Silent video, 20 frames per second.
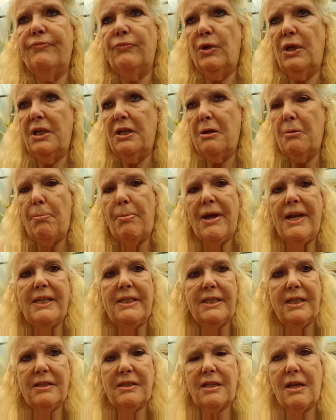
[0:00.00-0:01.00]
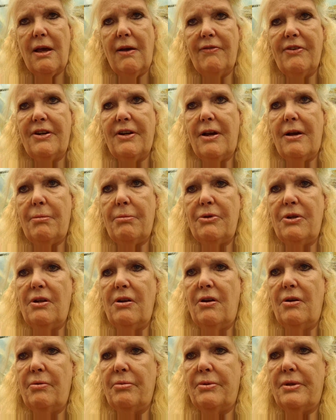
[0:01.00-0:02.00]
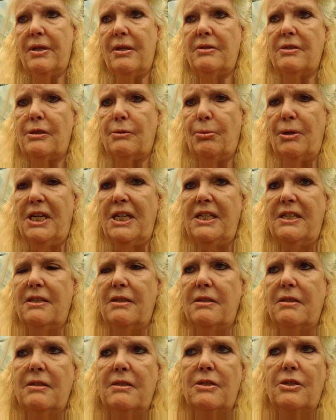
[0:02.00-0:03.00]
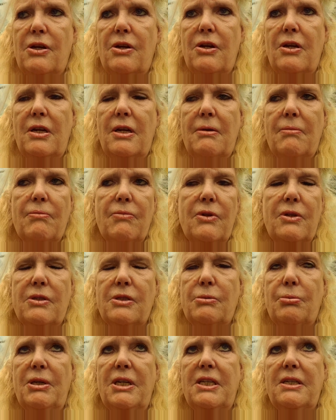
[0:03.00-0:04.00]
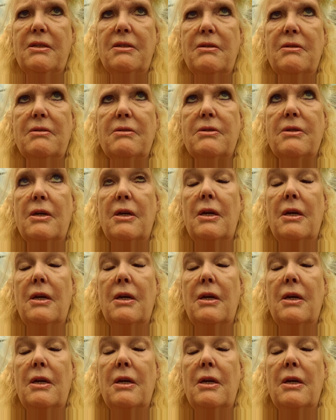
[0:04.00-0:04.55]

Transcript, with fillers: one of the beds that's covered up, you know, the swede and turnip, swede and